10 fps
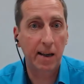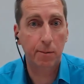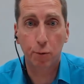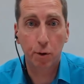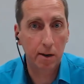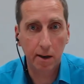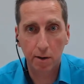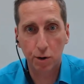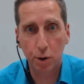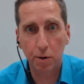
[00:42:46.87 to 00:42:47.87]

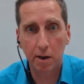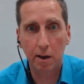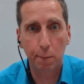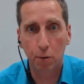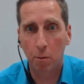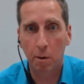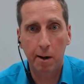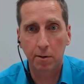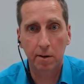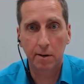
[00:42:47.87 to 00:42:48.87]
desperately shooting from
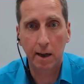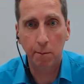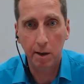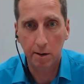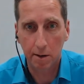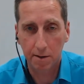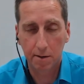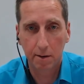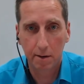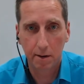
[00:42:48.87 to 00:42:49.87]
about 10
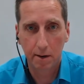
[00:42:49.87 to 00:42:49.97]
meters.